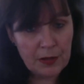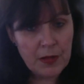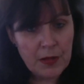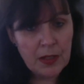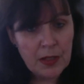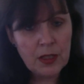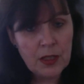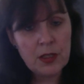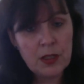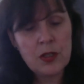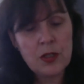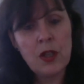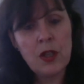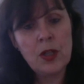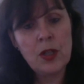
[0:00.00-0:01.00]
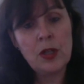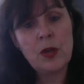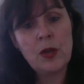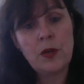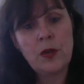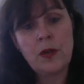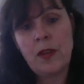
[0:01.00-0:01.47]
million
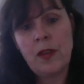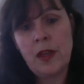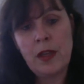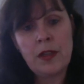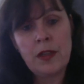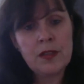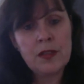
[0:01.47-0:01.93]
loan than